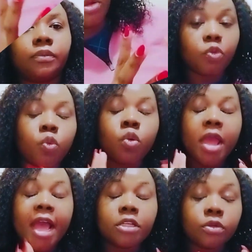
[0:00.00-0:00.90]
Where
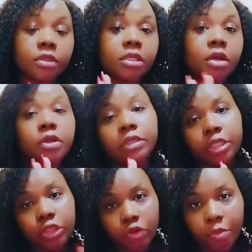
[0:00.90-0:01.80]
to sell your
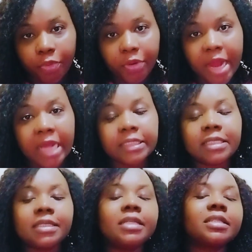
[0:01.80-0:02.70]
digital product.
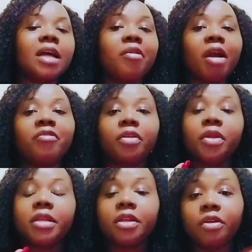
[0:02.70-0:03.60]
Since now you have
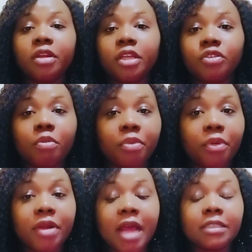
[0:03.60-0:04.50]
created your digital
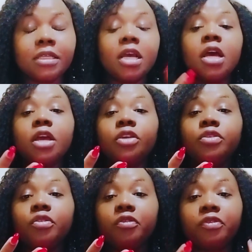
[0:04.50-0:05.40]
product,
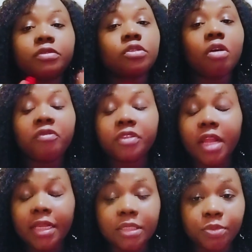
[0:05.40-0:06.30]
you've solved a
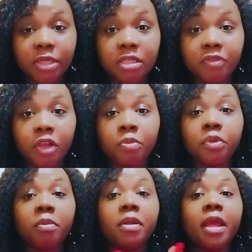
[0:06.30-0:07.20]
specific
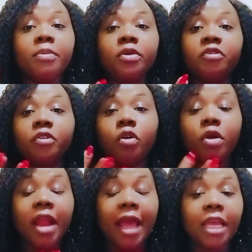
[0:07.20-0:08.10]
problem, you've gone
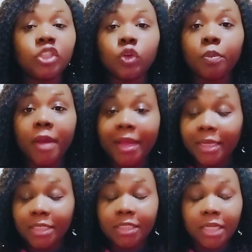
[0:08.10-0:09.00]
ahead to package
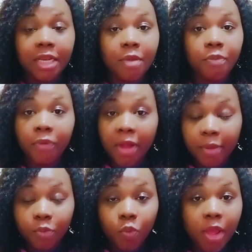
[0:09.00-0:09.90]
it in a prime
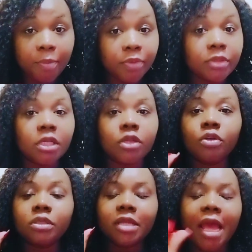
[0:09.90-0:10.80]
way, putting your
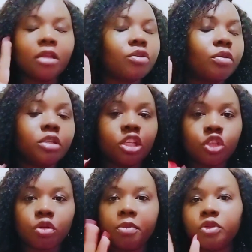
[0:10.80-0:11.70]
title,
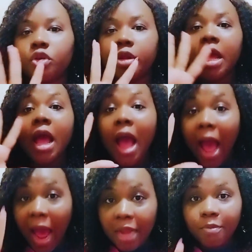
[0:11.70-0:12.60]
description,
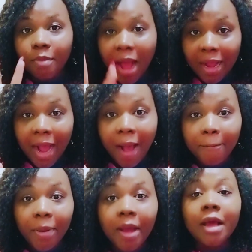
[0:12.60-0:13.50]
and markup.
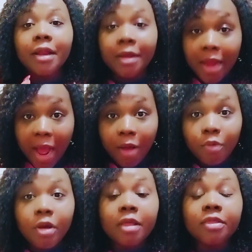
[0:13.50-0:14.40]
Now
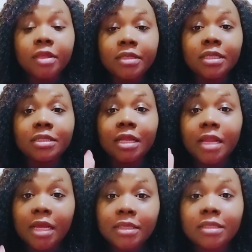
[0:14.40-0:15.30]
this is the
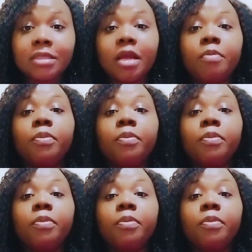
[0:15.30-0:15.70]
next step,